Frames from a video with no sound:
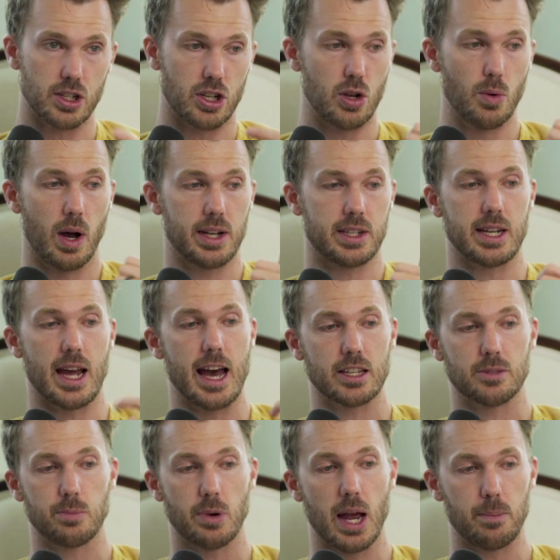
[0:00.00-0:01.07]
Do you want tax
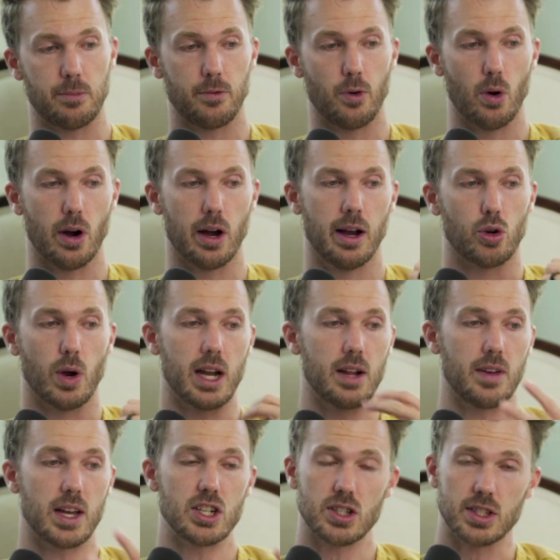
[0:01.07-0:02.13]
prep for creative
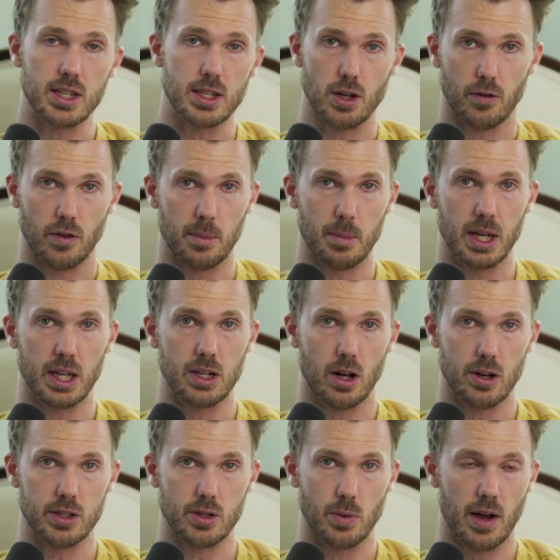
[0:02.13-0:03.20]
agencies over a million
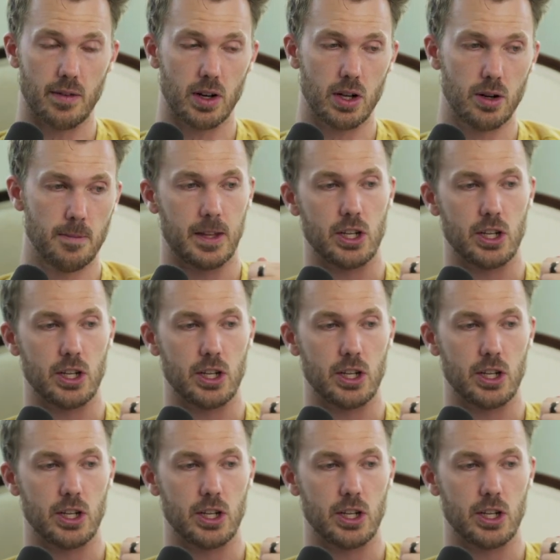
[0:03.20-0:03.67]
dollars in revenue?